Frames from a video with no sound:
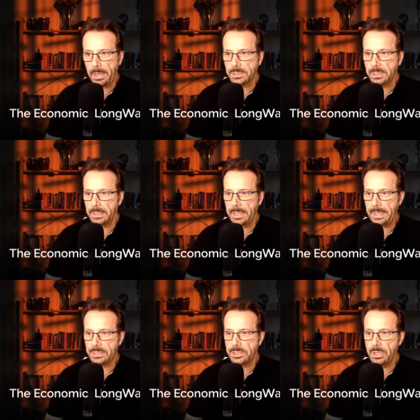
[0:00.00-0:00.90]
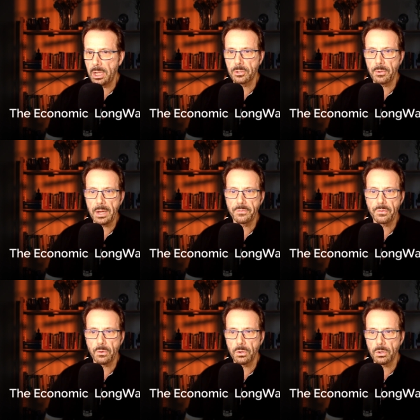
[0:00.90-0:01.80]
anyways, it's not
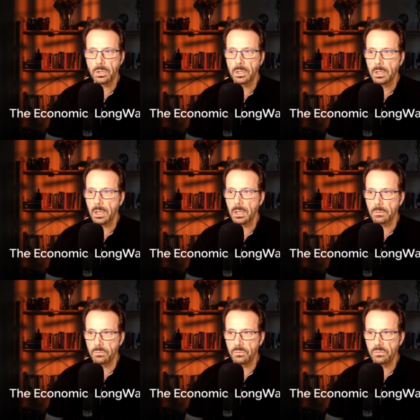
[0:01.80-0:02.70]
great for